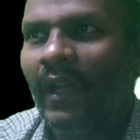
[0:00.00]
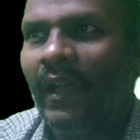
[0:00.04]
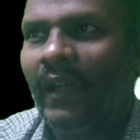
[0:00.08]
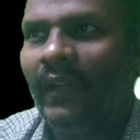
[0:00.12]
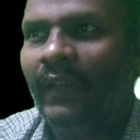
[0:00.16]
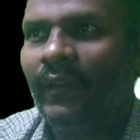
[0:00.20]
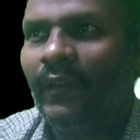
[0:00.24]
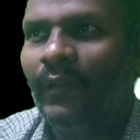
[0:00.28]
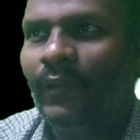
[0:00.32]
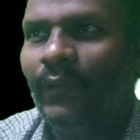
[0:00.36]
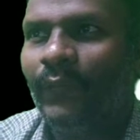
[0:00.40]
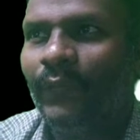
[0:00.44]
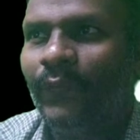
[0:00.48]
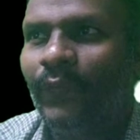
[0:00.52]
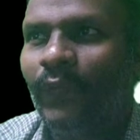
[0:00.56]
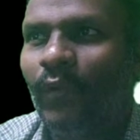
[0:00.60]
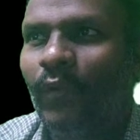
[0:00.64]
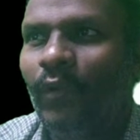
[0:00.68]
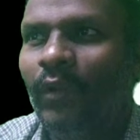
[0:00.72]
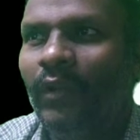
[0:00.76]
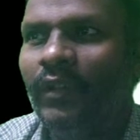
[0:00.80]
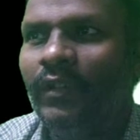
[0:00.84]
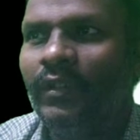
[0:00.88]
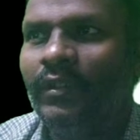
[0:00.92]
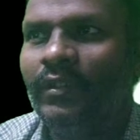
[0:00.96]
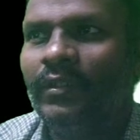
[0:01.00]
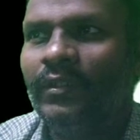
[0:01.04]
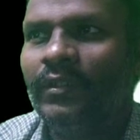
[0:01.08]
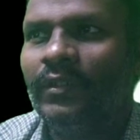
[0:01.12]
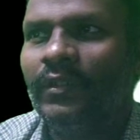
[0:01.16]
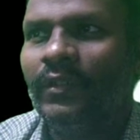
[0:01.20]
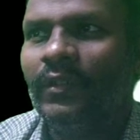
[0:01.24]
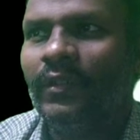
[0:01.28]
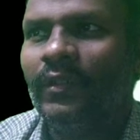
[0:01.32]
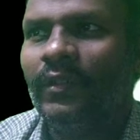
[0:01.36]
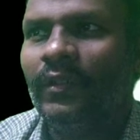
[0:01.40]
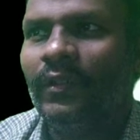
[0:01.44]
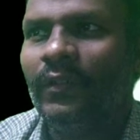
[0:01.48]
Eine völlig
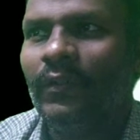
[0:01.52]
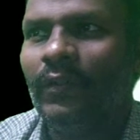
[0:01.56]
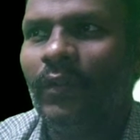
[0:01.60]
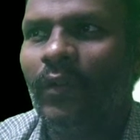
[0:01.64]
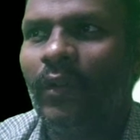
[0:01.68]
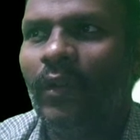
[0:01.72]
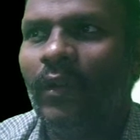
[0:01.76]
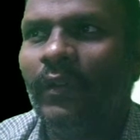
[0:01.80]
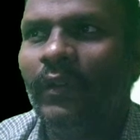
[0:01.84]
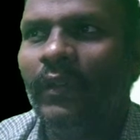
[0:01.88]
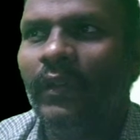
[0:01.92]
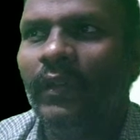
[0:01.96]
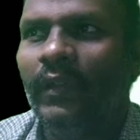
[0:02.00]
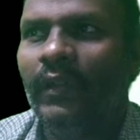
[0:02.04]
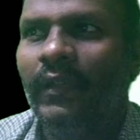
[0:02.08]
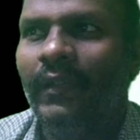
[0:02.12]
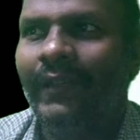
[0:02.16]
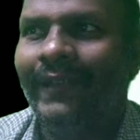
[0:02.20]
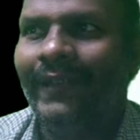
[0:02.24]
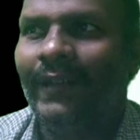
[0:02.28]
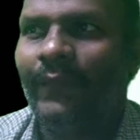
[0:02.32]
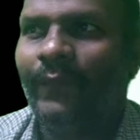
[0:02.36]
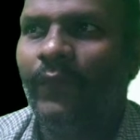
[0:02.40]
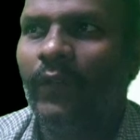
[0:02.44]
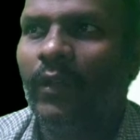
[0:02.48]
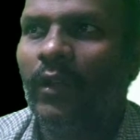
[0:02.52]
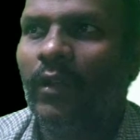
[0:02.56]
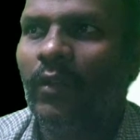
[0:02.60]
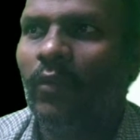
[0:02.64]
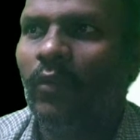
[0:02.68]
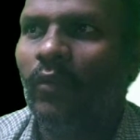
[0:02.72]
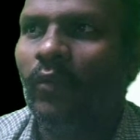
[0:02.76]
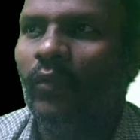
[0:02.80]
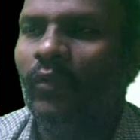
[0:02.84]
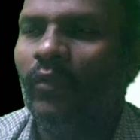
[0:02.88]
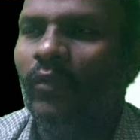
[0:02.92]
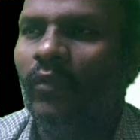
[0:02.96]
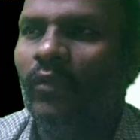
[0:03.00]
neue
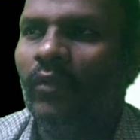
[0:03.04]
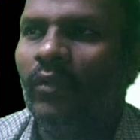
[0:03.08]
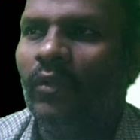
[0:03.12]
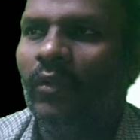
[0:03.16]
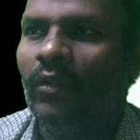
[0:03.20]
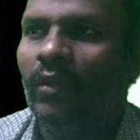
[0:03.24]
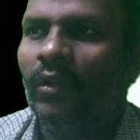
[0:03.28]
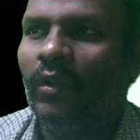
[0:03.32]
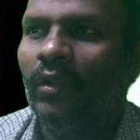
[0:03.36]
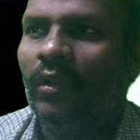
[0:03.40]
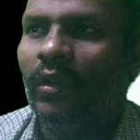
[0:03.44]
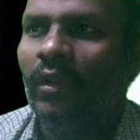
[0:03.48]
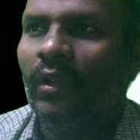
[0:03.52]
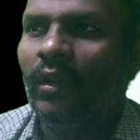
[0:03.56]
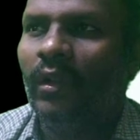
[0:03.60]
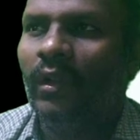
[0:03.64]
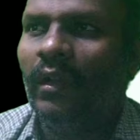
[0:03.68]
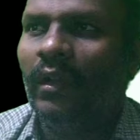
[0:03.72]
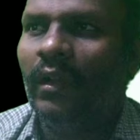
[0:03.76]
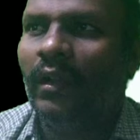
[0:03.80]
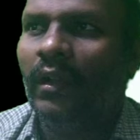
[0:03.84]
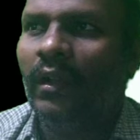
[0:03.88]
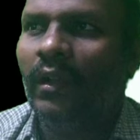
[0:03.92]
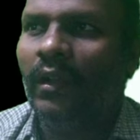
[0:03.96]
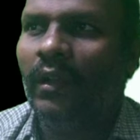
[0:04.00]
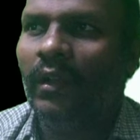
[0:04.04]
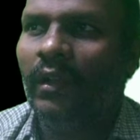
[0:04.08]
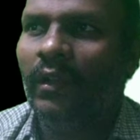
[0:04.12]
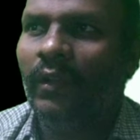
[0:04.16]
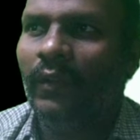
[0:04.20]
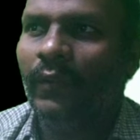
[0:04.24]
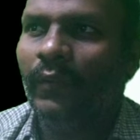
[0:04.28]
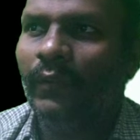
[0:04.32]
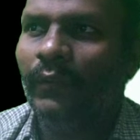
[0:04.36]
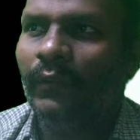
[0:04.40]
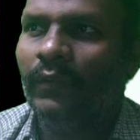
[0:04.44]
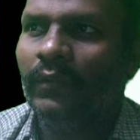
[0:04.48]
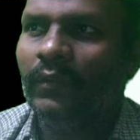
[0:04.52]
Erfahrung,
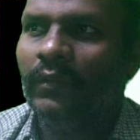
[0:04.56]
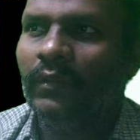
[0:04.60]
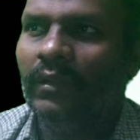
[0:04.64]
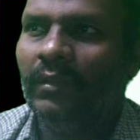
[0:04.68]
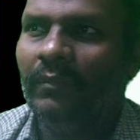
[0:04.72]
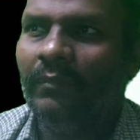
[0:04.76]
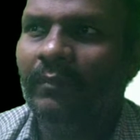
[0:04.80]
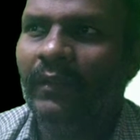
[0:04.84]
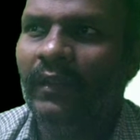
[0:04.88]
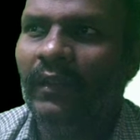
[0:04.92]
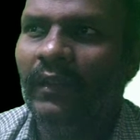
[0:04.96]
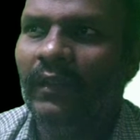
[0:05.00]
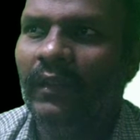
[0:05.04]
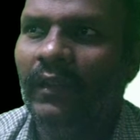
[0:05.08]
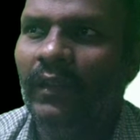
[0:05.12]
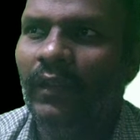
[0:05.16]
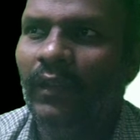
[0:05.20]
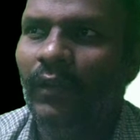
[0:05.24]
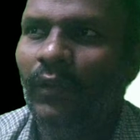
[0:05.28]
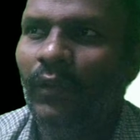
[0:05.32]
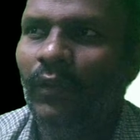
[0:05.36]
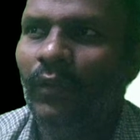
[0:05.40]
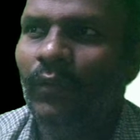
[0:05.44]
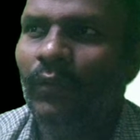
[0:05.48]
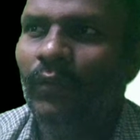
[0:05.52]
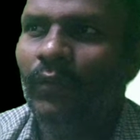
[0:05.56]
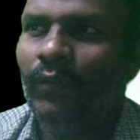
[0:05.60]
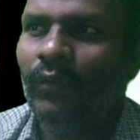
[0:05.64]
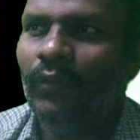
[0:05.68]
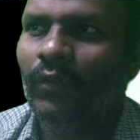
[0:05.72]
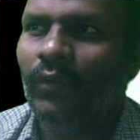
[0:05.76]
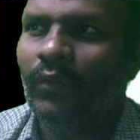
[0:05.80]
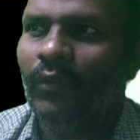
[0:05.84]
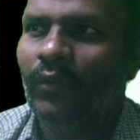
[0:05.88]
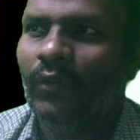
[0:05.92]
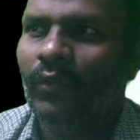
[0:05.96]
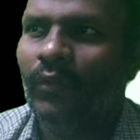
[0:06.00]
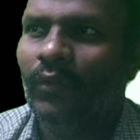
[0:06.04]
a completely new
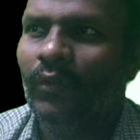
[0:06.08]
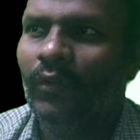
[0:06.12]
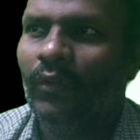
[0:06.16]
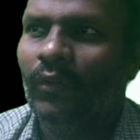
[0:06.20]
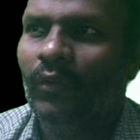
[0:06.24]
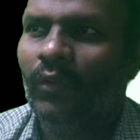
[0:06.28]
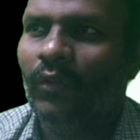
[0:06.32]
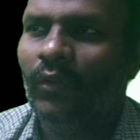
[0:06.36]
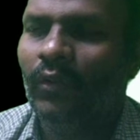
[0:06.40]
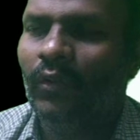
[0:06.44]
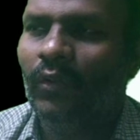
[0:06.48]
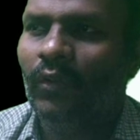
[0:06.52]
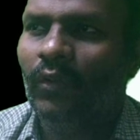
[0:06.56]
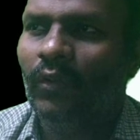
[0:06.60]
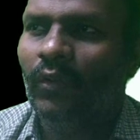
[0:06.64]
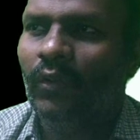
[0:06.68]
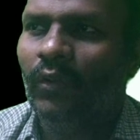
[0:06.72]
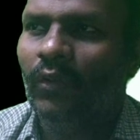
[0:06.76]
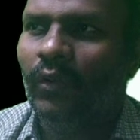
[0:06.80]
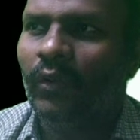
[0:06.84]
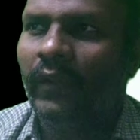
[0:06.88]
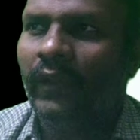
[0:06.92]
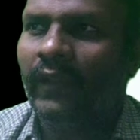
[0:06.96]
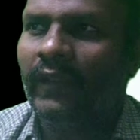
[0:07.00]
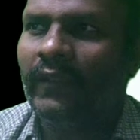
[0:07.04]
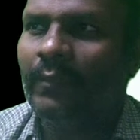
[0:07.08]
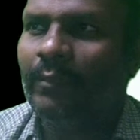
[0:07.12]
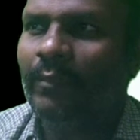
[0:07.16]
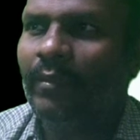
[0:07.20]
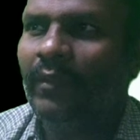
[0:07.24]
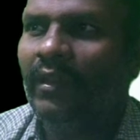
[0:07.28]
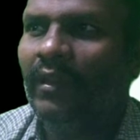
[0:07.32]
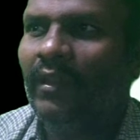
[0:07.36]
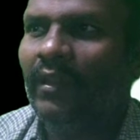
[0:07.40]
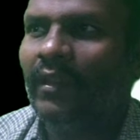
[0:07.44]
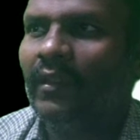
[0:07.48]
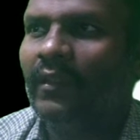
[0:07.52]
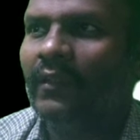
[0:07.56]

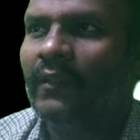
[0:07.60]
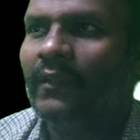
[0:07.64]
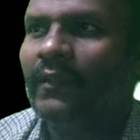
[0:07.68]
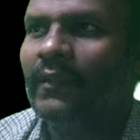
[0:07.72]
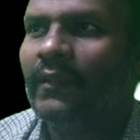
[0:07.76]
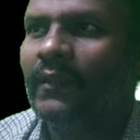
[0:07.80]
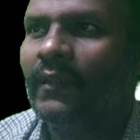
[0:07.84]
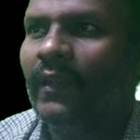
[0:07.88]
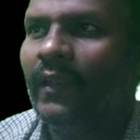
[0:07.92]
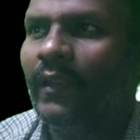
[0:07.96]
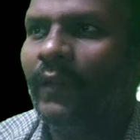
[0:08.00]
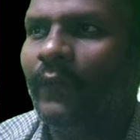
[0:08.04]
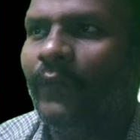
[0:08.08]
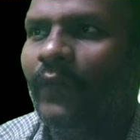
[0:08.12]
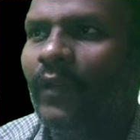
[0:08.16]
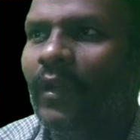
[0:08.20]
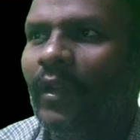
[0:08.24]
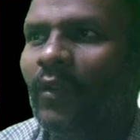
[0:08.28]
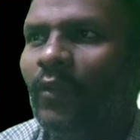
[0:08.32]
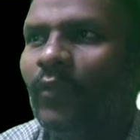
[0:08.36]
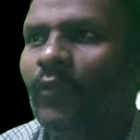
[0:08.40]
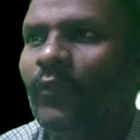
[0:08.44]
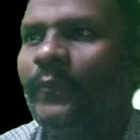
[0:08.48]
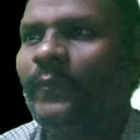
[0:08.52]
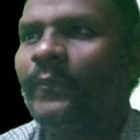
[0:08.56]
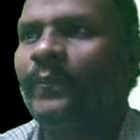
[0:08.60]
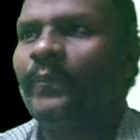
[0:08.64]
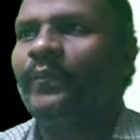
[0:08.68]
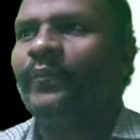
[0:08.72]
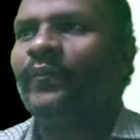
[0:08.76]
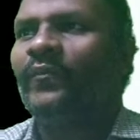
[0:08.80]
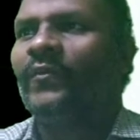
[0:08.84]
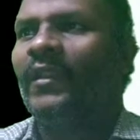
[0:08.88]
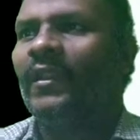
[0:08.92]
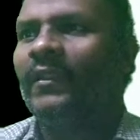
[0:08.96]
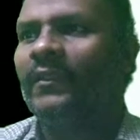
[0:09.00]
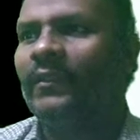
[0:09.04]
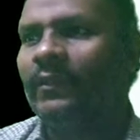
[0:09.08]
experience, Erfahrung.
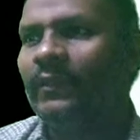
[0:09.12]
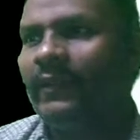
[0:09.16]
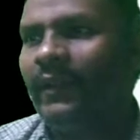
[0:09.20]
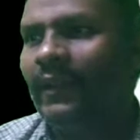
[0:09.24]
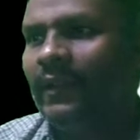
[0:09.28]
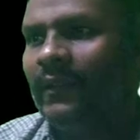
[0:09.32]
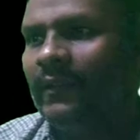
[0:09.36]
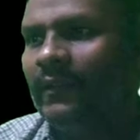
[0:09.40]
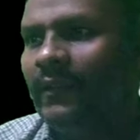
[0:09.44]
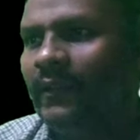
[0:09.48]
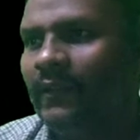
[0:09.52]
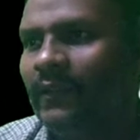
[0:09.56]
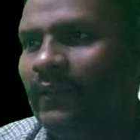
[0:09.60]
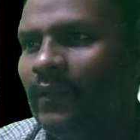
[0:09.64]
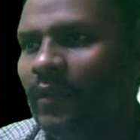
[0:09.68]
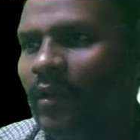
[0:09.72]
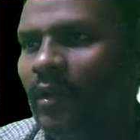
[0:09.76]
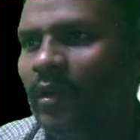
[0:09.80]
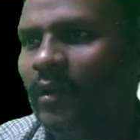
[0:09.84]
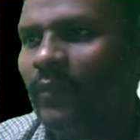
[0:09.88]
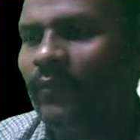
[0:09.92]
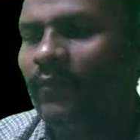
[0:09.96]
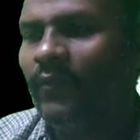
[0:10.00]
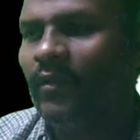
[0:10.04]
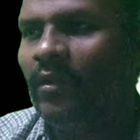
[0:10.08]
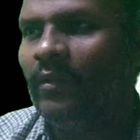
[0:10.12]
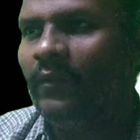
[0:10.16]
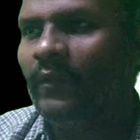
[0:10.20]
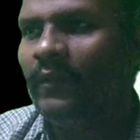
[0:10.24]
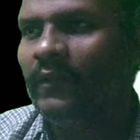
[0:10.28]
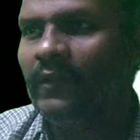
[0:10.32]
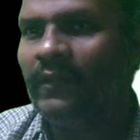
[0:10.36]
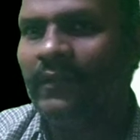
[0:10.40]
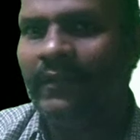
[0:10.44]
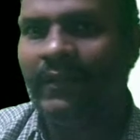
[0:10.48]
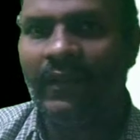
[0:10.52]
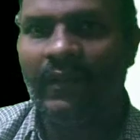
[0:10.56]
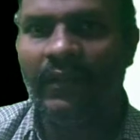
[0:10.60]
So that is a synonym word
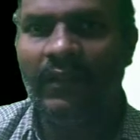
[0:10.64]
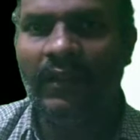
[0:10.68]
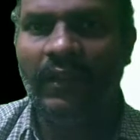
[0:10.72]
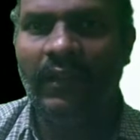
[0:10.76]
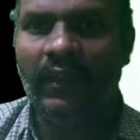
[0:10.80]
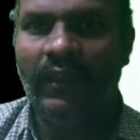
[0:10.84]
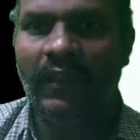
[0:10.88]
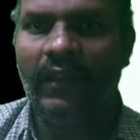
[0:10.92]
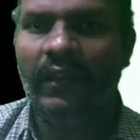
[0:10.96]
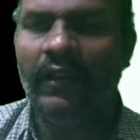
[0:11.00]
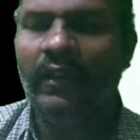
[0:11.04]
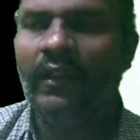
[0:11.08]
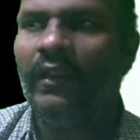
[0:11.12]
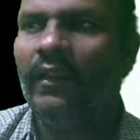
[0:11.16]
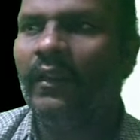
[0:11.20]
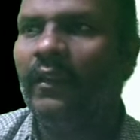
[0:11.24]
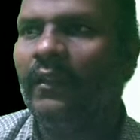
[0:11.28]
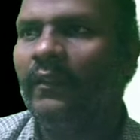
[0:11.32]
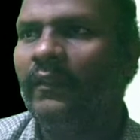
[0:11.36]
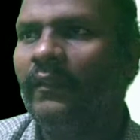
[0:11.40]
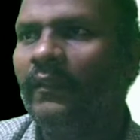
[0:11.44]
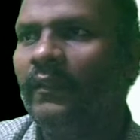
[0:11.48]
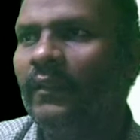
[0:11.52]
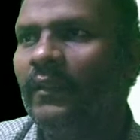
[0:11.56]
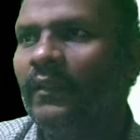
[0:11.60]
which is at the end.